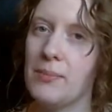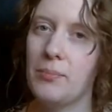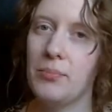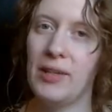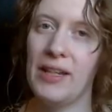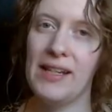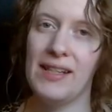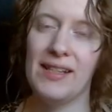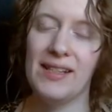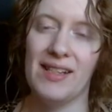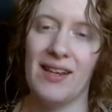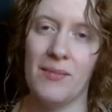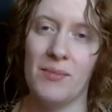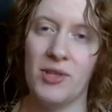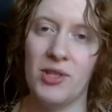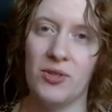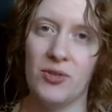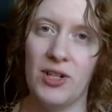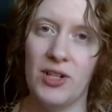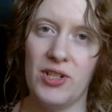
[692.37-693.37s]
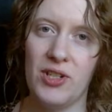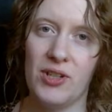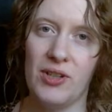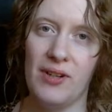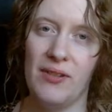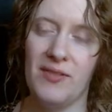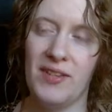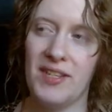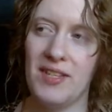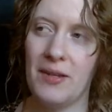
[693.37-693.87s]
blatant demonstration
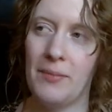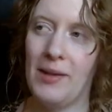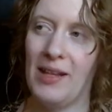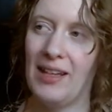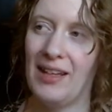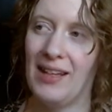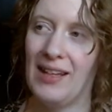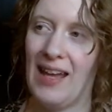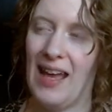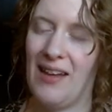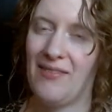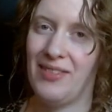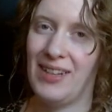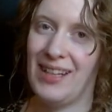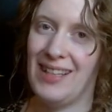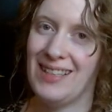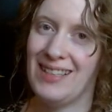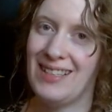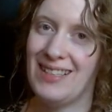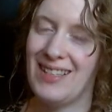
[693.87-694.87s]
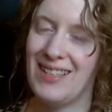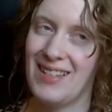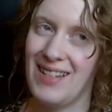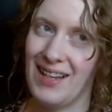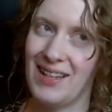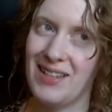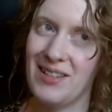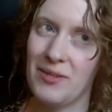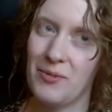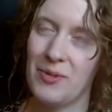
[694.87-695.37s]
of Isabella having
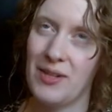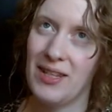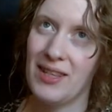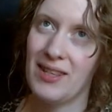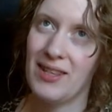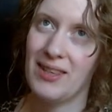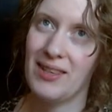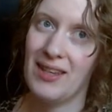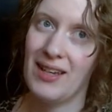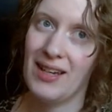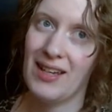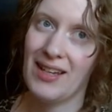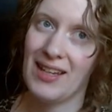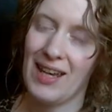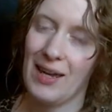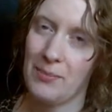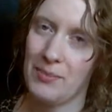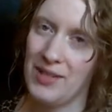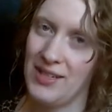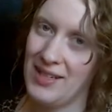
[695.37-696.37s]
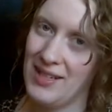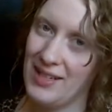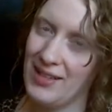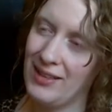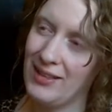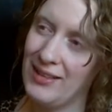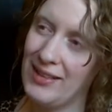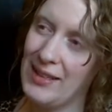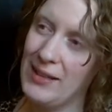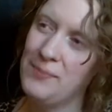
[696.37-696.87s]
sex with Captain
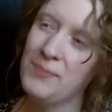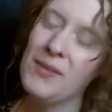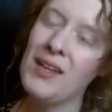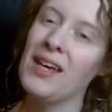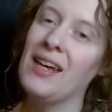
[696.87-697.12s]
Tilney,